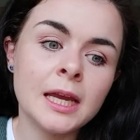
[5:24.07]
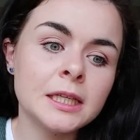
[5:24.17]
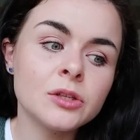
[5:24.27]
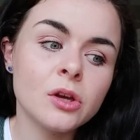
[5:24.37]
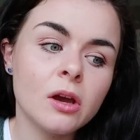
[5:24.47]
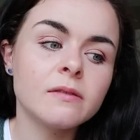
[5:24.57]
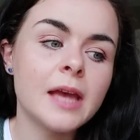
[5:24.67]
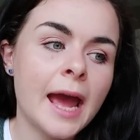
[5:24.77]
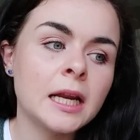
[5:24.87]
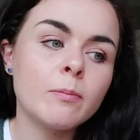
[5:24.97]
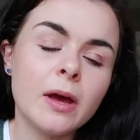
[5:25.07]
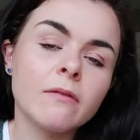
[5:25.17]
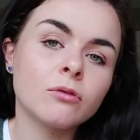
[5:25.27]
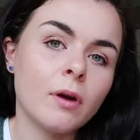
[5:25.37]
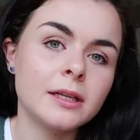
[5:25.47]
deserves any bit
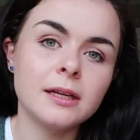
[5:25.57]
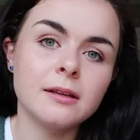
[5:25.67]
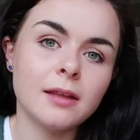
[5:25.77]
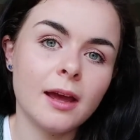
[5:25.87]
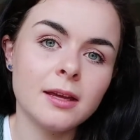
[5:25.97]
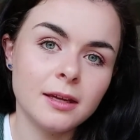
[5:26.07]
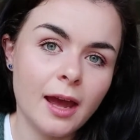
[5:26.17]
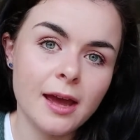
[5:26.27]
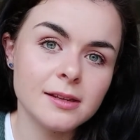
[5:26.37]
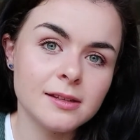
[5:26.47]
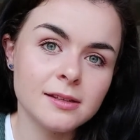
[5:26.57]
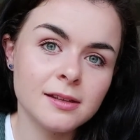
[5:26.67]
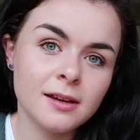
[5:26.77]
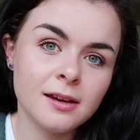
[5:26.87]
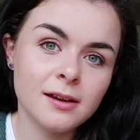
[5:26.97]
of credit that he gets
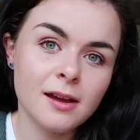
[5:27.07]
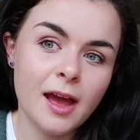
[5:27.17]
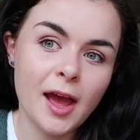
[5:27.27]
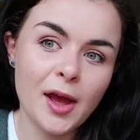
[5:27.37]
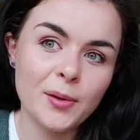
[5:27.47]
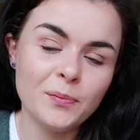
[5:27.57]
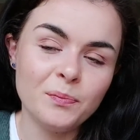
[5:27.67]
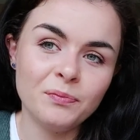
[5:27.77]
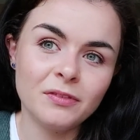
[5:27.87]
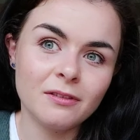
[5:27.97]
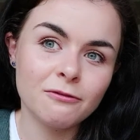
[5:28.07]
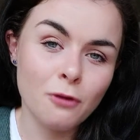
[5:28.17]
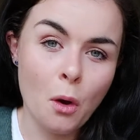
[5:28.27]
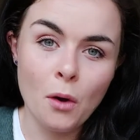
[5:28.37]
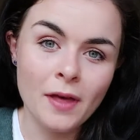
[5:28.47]

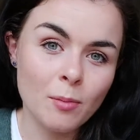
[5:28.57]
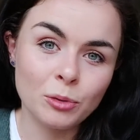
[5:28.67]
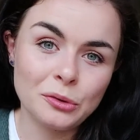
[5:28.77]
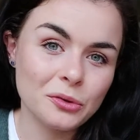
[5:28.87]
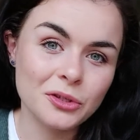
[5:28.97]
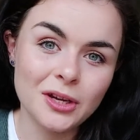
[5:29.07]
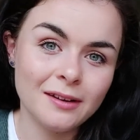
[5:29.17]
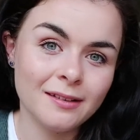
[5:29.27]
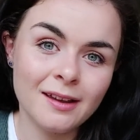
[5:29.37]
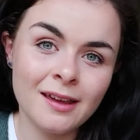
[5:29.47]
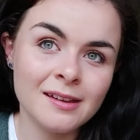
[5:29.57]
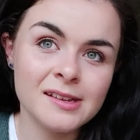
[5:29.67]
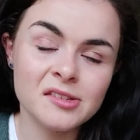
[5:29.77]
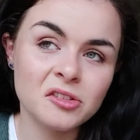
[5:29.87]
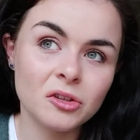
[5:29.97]
for that production. It
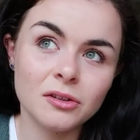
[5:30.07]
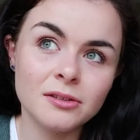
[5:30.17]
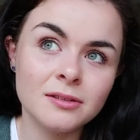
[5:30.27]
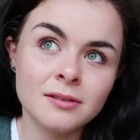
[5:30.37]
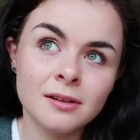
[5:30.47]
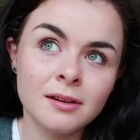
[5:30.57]
is just